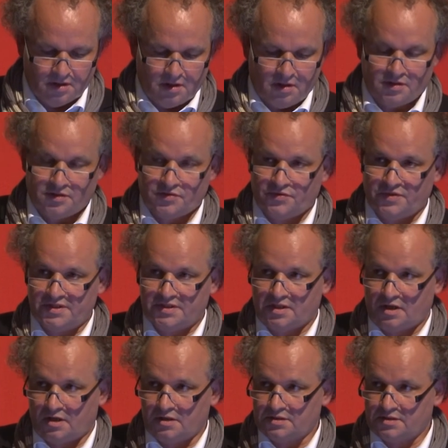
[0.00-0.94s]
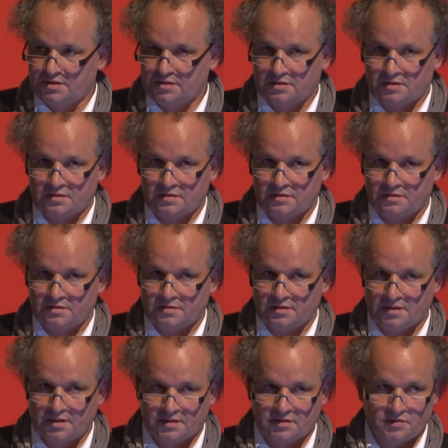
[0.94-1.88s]
are the results,
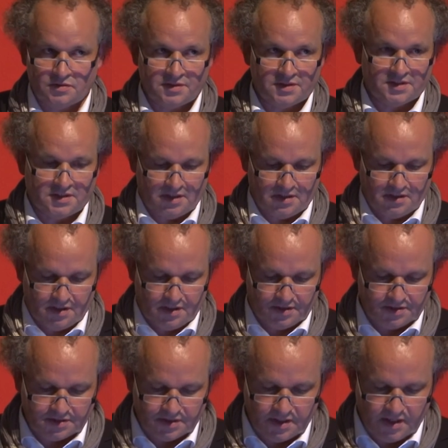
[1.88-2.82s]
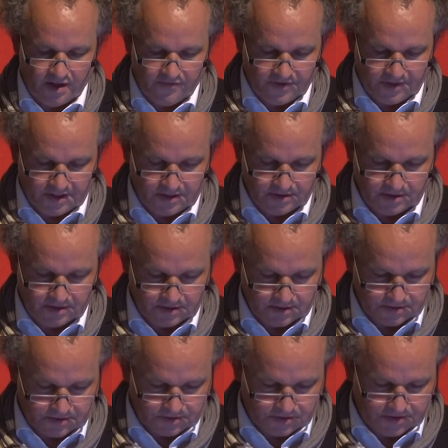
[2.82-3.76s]
and as already said, they are still evident
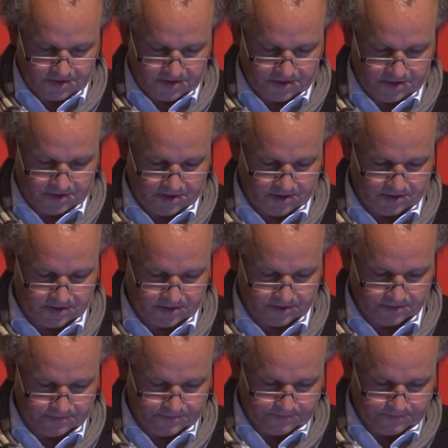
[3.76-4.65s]
to these days.